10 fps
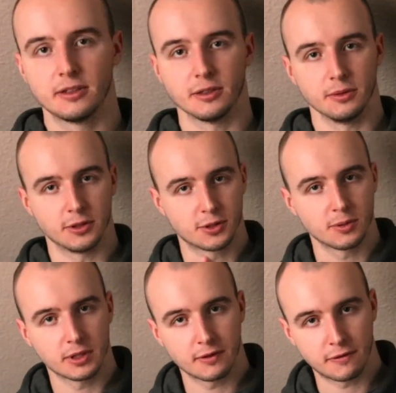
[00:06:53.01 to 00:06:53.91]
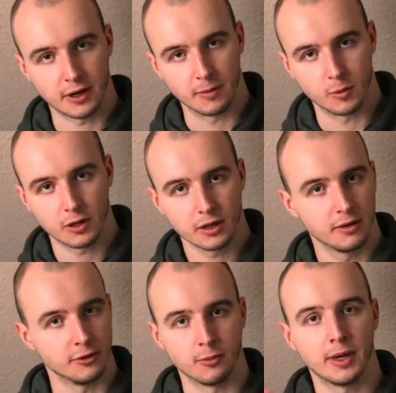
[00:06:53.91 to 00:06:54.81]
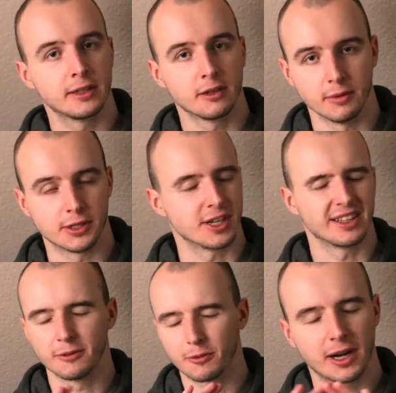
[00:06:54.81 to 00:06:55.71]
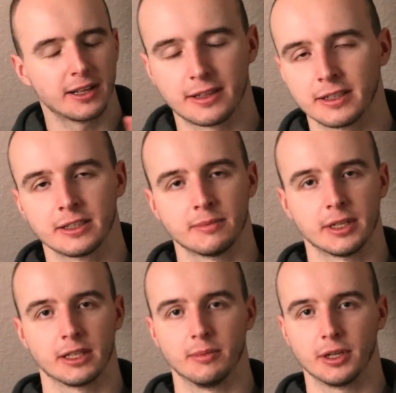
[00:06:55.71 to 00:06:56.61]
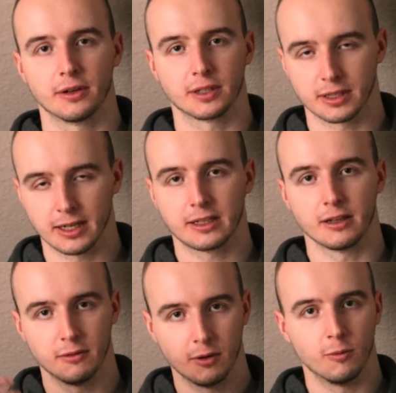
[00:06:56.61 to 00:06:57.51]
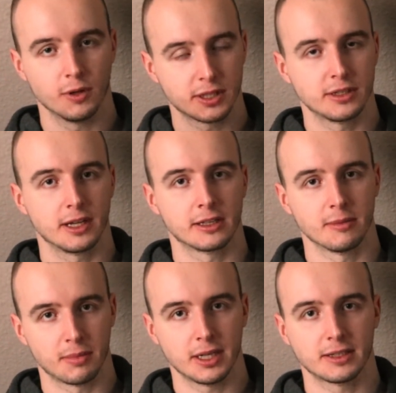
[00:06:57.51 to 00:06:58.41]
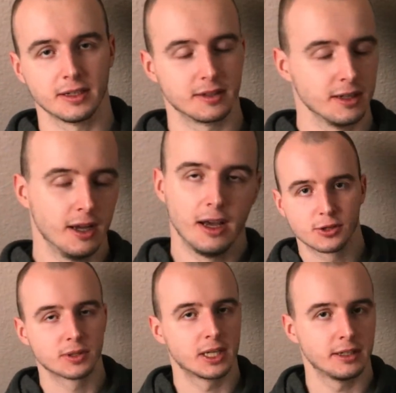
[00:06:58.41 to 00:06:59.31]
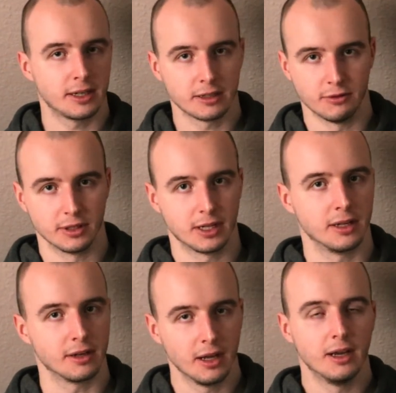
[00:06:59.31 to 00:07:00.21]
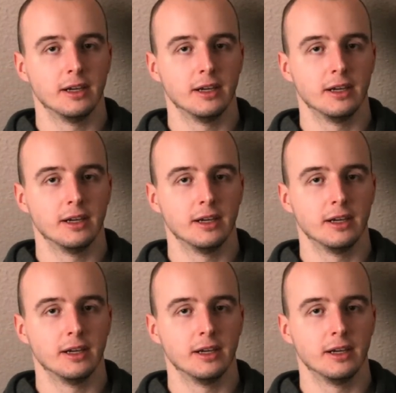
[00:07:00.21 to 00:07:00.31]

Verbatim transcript: So you choose a framework, no matter which, it really doesn't matter because later, once you get the basics, choose another one and